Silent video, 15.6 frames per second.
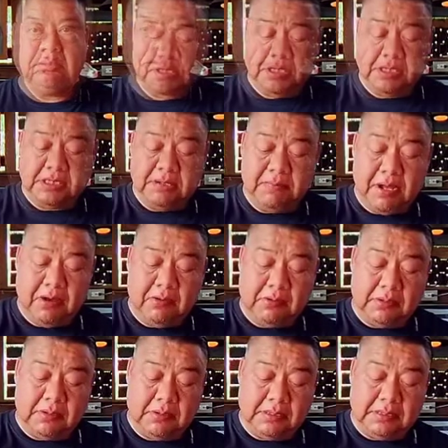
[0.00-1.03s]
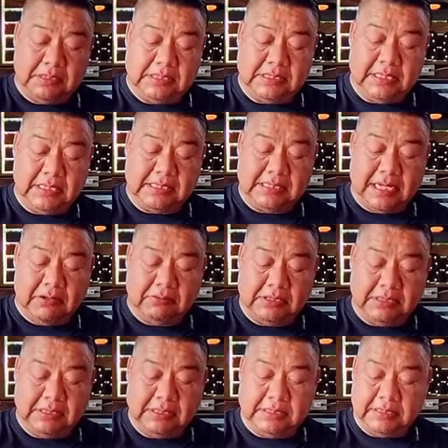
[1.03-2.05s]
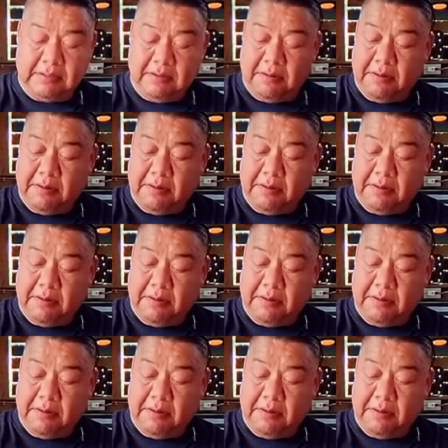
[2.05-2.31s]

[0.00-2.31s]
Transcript: just about six ounces,